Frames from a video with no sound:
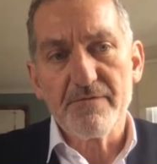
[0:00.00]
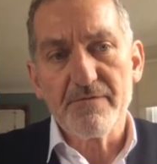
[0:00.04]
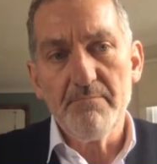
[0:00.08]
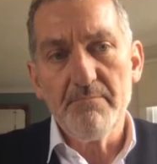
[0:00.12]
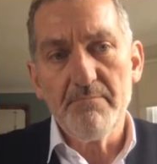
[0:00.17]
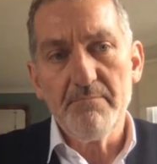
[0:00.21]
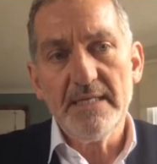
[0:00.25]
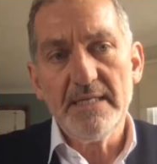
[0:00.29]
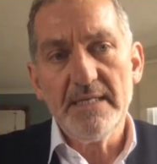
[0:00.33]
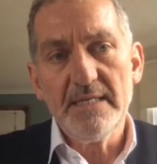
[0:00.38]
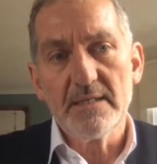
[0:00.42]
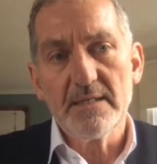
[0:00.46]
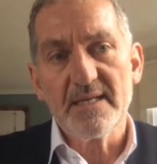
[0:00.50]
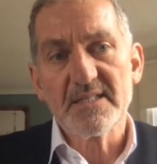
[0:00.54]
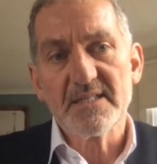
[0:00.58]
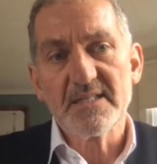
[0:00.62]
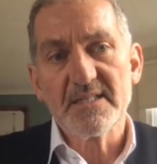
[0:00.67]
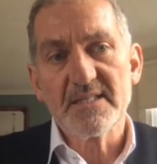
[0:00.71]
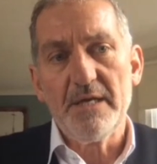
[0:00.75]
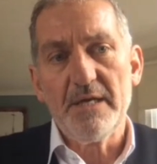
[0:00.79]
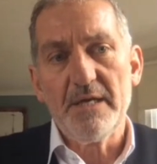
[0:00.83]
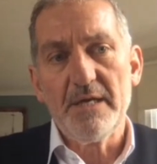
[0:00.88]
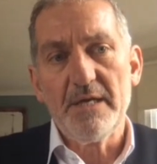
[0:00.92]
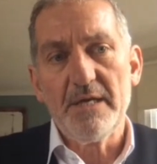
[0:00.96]
the immediate
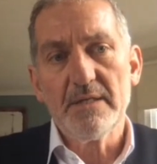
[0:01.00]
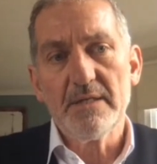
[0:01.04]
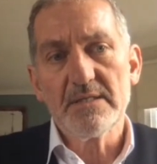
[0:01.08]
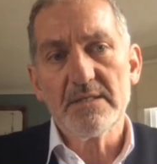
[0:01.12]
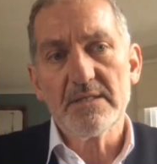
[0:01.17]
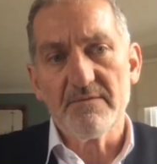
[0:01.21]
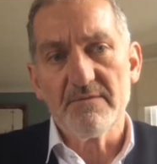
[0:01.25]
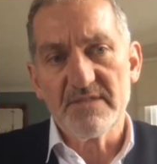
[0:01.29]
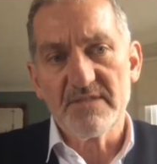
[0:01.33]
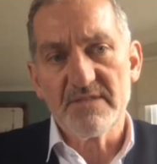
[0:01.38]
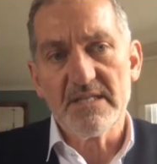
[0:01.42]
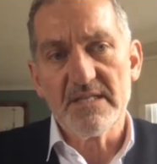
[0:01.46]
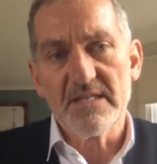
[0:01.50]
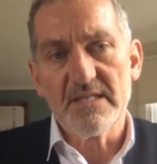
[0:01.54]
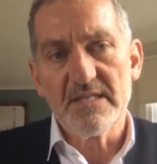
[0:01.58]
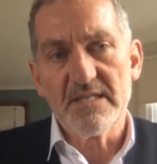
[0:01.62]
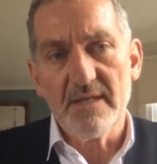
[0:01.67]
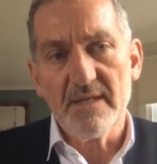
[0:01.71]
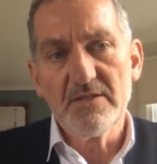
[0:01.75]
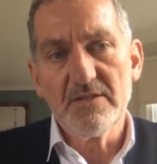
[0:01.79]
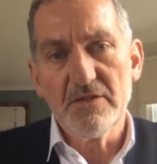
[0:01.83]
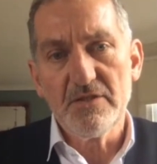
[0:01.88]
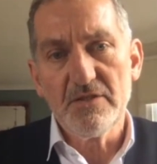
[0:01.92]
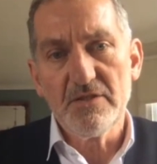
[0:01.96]
experience of some of the
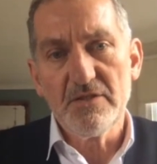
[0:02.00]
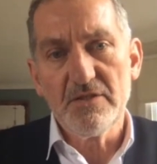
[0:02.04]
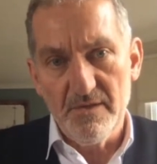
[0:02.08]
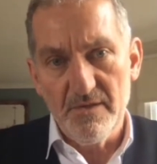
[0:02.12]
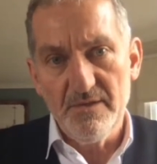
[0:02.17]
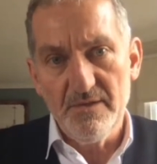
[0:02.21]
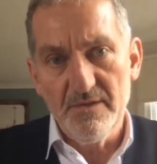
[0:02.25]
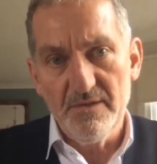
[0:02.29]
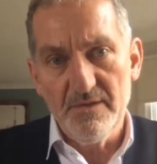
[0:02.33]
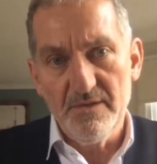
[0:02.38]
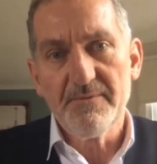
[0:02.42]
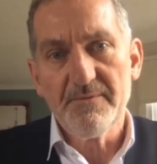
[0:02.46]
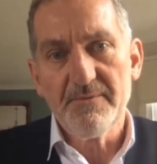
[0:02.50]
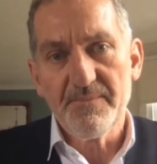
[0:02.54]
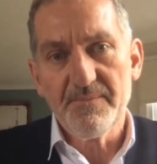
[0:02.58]
things you've heard.